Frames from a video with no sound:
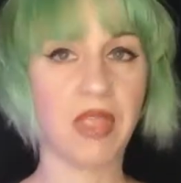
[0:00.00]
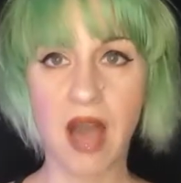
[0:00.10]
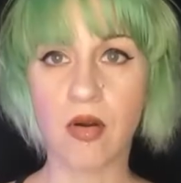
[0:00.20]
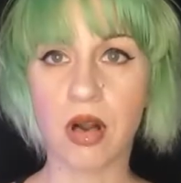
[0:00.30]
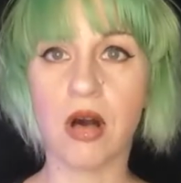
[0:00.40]

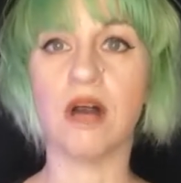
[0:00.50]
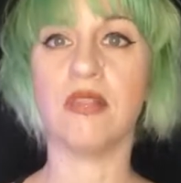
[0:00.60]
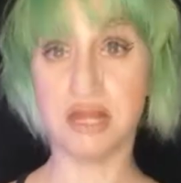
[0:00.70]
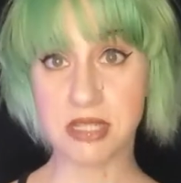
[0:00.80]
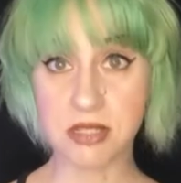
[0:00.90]

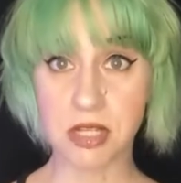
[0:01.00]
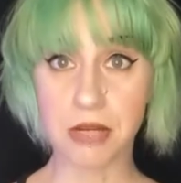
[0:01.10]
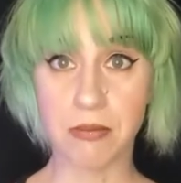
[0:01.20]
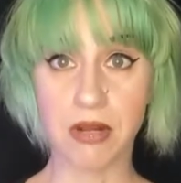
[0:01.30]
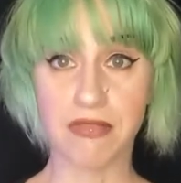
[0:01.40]
alcohol, this is a
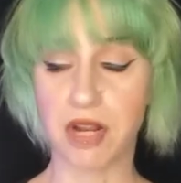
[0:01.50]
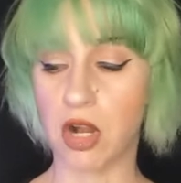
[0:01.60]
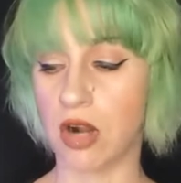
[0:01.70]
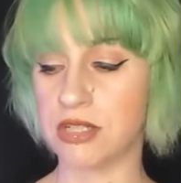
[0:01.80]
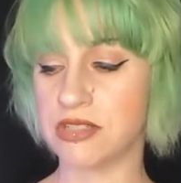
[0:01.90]
good book for
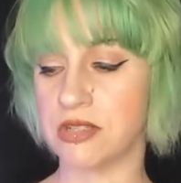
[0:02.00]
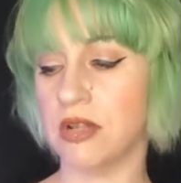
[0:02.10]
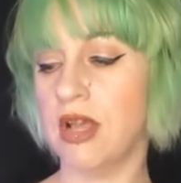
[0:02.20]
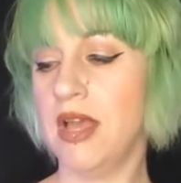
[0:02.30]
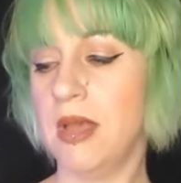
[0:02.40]
your arsenal.